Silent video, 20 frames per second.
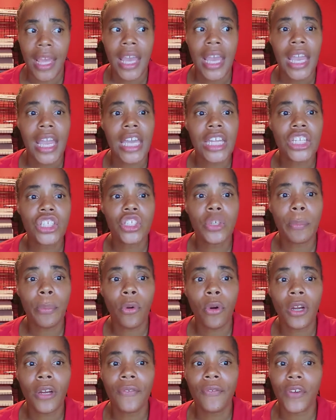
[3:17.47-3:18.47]
It is
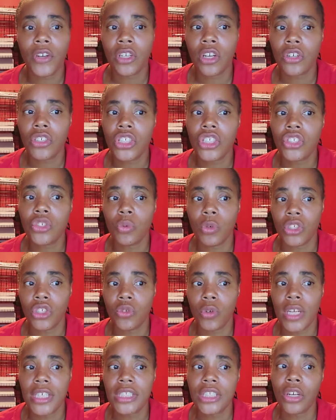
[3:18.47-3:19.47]
important for nurses to
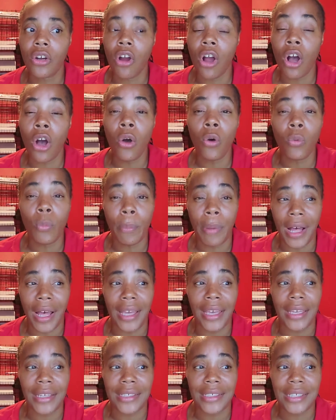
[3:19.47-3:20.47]
address their own
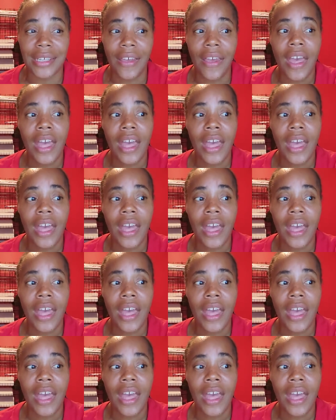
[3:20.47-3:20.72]
bias